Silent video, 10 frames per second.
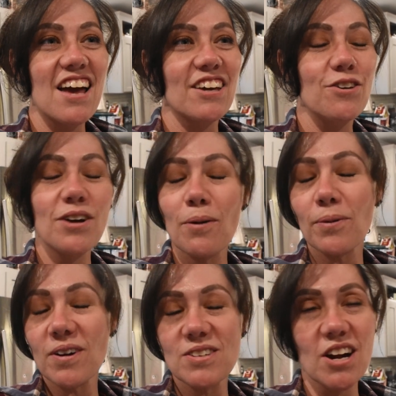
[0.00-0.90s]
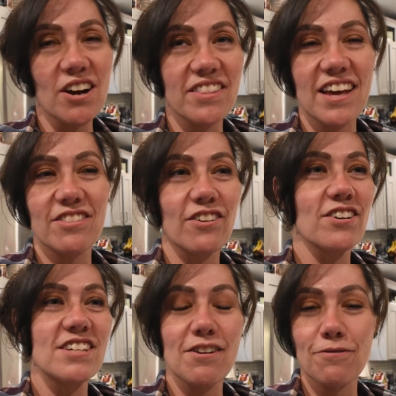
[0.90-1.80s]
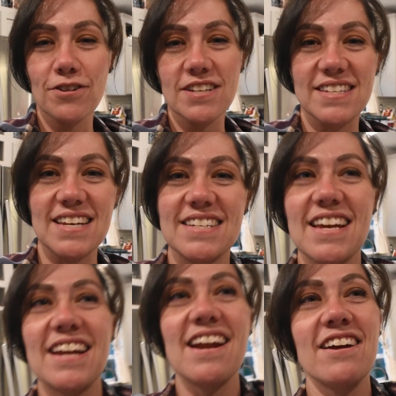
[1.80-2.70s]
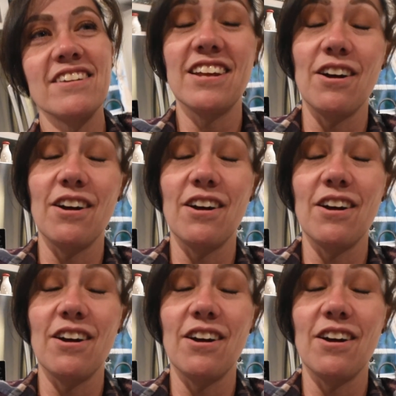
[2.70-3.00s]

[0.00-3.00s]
Cucumbers they're done for the season, and you